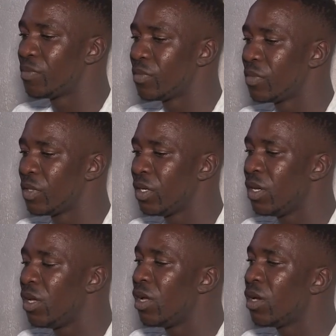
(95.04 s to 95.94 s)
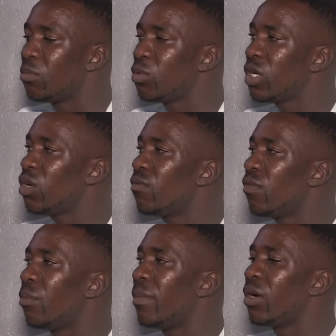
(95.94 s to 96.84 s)
kwako ndekupiwo mushando
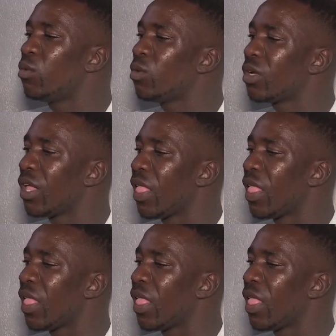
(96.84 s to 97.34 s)
pa kumagura